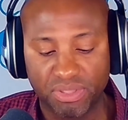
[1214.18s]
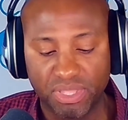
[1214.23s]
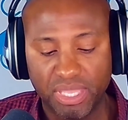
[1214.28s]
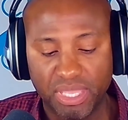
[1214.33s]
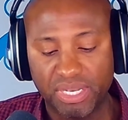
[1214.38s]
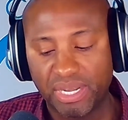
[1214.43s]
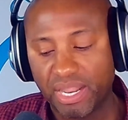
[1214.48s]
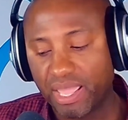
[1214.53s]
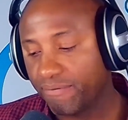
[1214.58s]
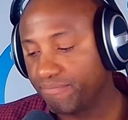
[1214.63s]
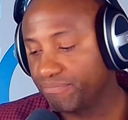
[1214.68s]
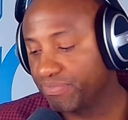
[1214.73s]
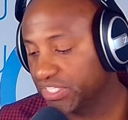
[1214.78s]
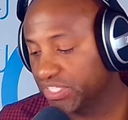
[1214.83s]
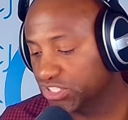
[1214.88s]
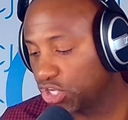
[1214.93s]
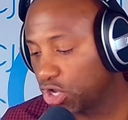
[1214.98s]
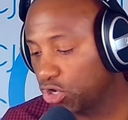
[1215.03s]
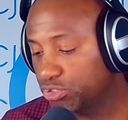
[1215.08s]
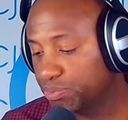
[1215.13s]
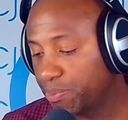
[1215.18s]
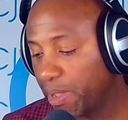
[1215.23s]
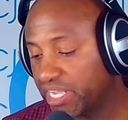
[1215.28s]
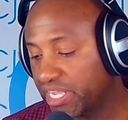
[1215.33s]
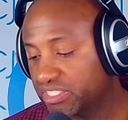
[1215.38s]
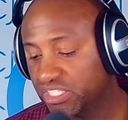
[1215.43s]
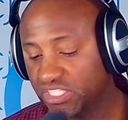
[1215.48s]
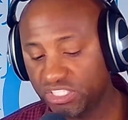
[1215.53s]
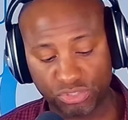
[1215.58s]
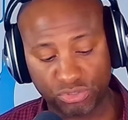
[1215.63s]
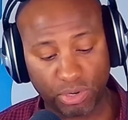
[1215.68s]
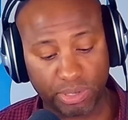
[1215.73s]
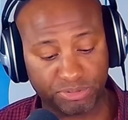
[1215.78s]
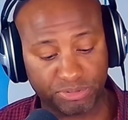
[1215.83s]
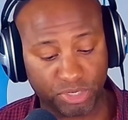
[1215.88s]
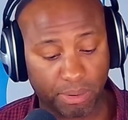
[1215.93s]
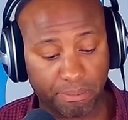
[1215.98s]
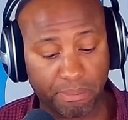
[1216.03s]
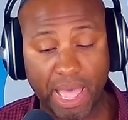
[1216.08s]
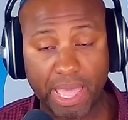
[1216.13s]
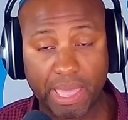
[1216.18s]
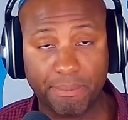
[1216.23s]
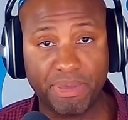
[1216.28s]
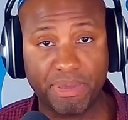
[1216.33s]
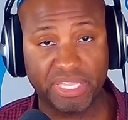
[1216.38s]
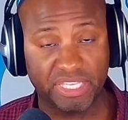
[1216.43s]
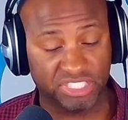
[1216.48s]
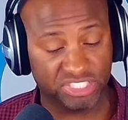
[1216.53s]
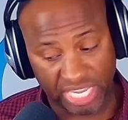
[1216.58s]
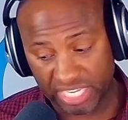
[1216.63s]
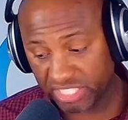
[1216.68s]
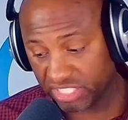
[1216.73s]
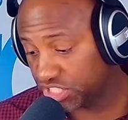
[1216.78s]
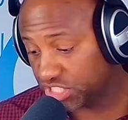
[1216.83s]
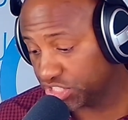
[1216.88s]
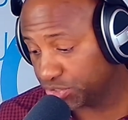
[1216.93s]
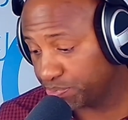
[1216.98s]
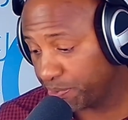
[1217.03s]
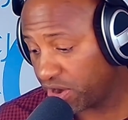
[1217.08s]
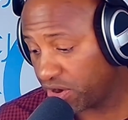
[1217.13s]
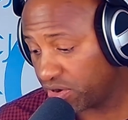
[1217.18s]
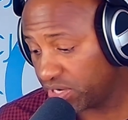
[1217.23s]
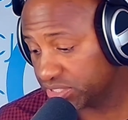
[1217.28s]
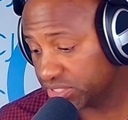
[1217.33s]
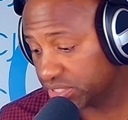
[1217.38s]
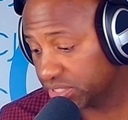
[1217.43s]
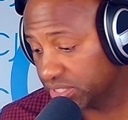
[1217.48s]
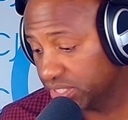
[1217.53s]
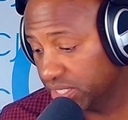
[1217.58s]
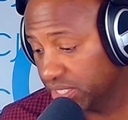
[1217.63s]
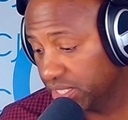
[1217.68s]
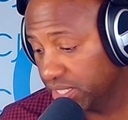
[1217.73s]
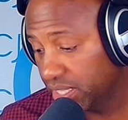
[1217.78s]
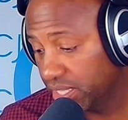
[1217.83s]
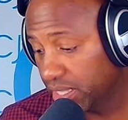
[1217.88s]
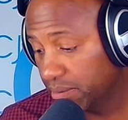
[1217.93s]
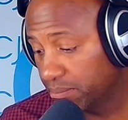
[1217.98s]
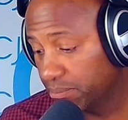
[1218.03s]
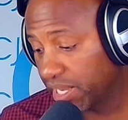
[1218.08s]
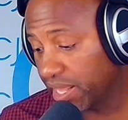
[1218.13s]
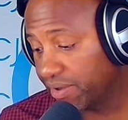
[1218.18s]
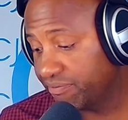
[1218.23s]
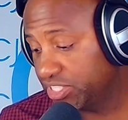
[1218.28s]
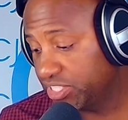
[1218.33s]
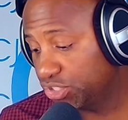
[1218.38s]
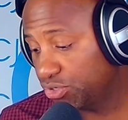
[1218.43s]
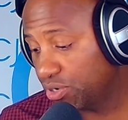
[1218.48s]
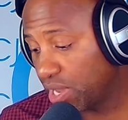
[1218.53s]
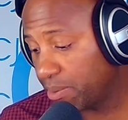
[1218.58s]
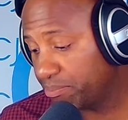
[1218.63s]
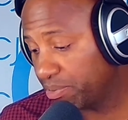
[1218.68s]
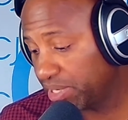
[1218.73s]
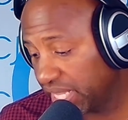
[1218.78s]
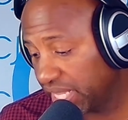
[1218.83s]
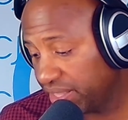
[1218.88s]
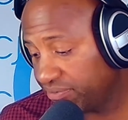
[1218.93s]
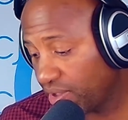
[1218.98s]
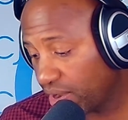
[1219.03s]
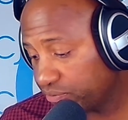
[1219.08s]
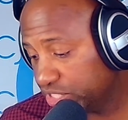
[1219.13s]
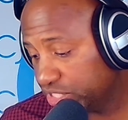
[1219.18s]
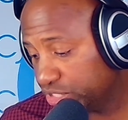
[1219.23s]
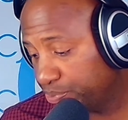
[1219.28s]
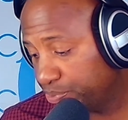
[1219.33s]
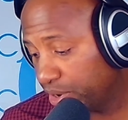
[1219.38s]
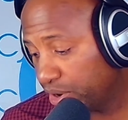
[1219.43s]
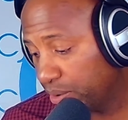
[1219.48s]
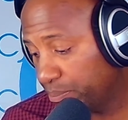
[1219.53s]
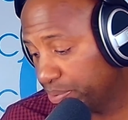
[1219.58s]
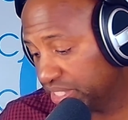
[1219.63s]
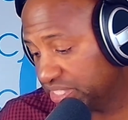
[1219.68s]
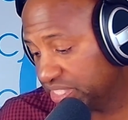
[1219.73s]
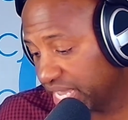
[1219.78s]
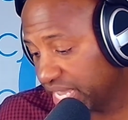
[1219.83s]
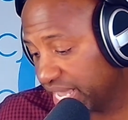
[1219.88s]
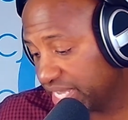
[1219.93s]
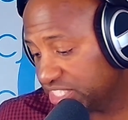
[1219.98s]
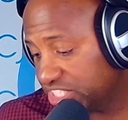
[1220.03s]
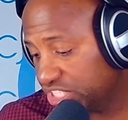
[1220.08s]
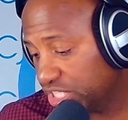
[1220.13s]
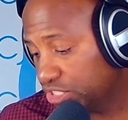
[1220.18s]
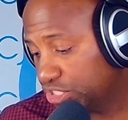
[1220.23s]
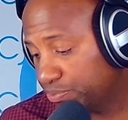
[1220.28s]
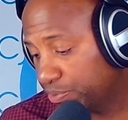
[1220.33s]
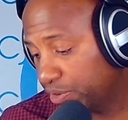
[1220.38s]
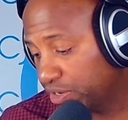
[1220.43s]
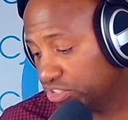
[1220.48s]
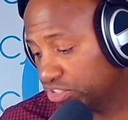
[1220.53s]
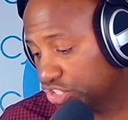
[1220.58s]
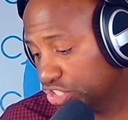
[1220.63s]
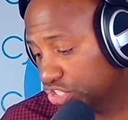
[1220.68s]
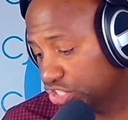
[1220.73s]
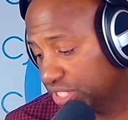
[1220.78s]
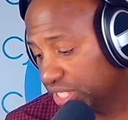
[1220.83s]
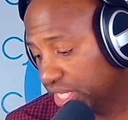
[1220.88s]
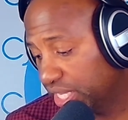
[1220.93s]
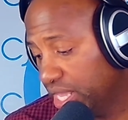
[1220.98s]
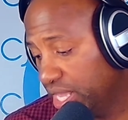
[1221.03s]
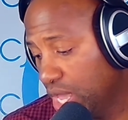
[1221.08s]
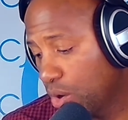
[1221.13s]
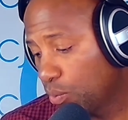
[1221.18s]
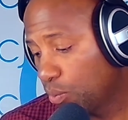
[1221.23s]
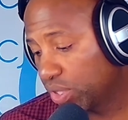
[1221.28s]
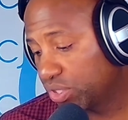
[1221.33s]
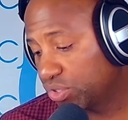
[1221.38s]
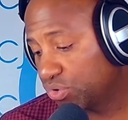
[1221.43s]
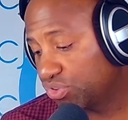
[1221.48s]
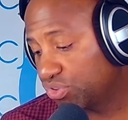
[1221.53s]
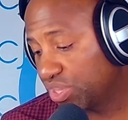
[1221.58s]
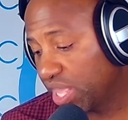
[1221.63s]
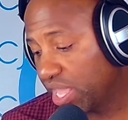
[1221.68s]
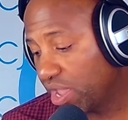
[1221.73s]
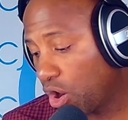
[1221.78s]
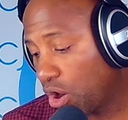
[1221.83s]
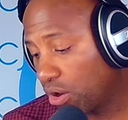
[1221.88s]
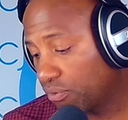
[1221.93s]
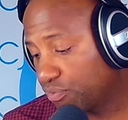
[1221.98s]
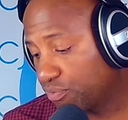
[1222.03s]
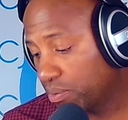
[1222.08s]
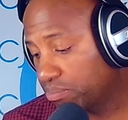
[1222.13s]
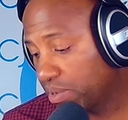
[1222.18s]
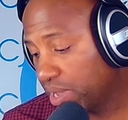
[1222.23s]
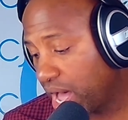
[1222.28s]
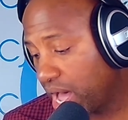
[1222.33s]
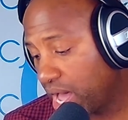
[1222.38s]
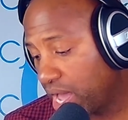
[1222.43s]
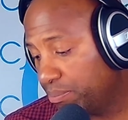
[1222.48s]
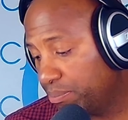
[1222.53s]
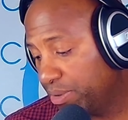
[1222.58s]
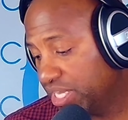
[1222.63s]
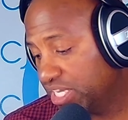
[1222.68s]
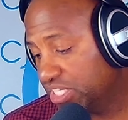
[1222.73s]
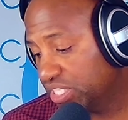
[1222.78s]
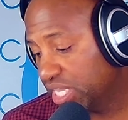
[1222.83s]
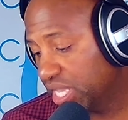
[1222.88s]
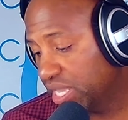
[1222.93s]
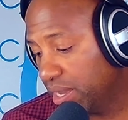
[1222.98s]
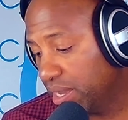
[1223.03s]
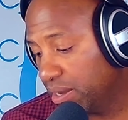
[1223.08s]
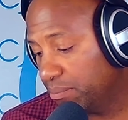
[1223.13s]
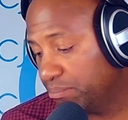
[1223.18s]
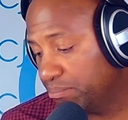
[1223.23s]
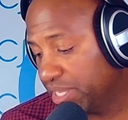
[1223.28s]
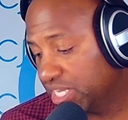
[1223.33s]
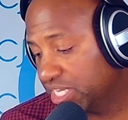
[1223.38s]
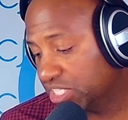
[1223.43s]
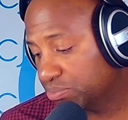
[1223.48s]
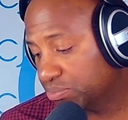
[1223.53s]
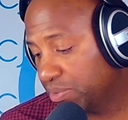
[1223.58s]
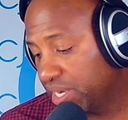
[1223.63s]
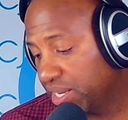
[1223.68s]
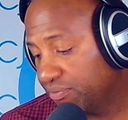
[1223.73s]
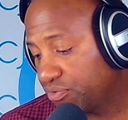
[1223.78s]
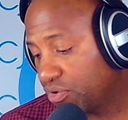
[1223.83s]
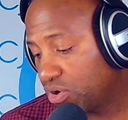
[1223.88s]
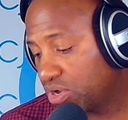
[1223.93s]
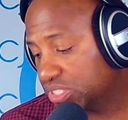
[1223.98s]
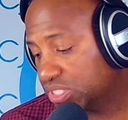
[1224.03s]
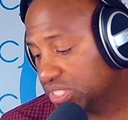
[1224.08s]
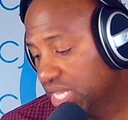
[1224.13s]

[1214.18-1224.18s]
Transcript: Now, this goes back to the scripture, in my opinion, test the spirits. Beloved, do not believe every spirit, but test the spirits to see whether they are from God, because many false